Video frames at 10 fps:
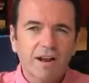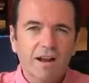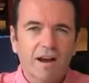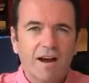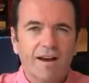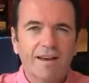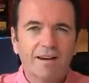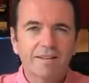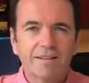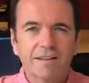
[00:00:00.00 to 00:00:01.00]
are
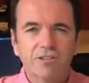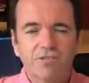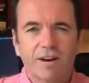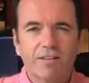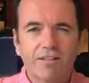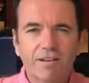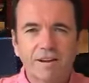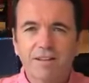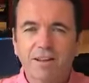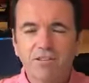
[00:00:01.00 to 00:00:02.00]
higher than the interest rates in
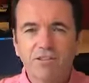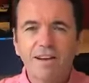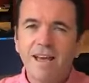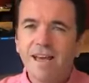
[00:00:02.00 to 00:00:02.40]
another country,